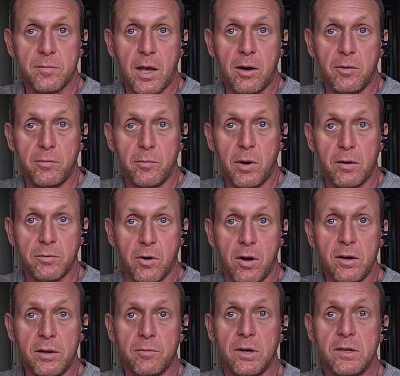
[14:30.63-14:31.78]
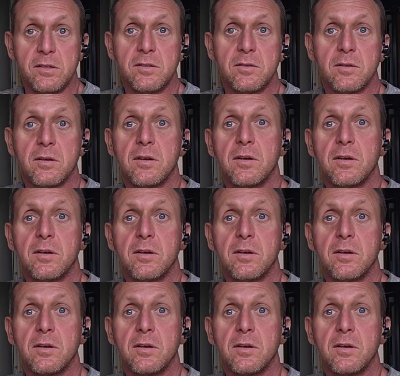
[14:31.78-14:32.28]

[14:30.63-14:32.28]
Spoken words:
how wrong it was.